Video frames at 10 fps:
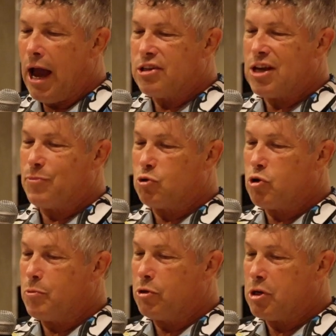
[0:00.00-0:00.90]
I accept the
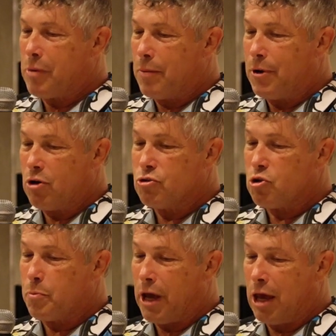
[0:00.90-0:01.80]
tribute that my
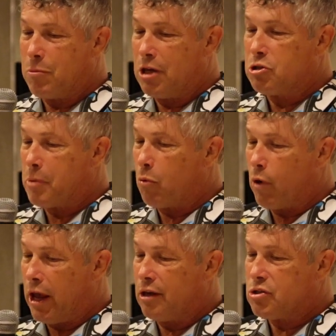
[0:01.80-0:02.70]
peers are paying me to my
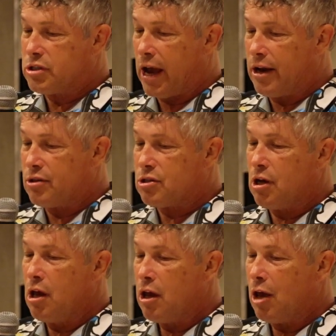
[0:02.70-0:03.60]
rank,
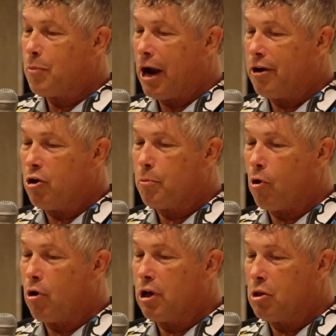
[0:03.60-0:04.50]
status, and pioneer
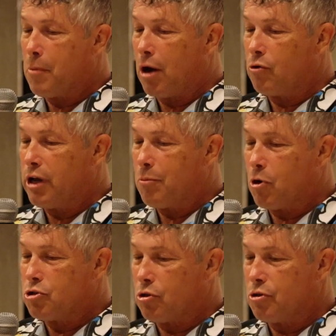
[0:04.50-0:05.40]
part in the modern day
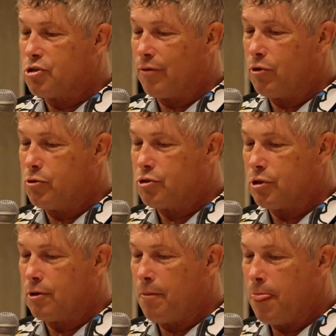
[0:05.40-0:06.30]
martial arts
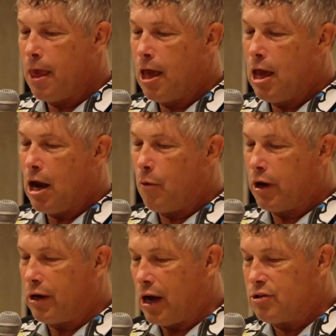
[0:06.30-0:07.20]
evolution. I
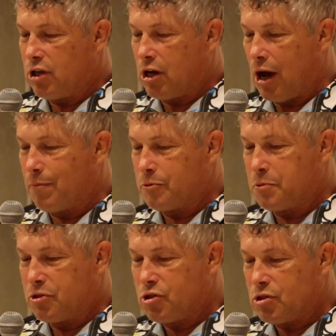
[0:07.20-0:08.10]
recognize the
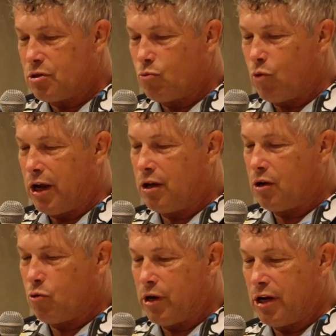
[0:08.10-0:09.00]
accomplishments, rank,
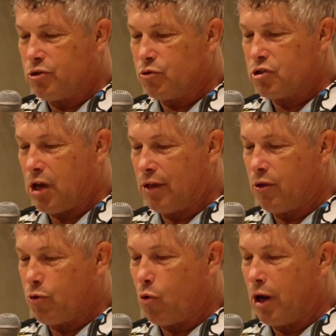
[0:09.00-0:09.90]
credentials, and
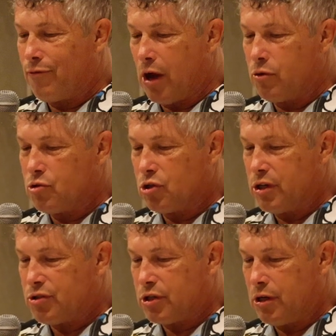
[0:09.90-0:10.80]
the authority of others
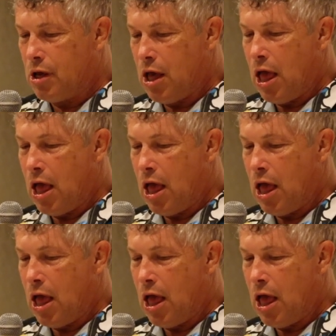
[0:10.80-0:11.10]
listed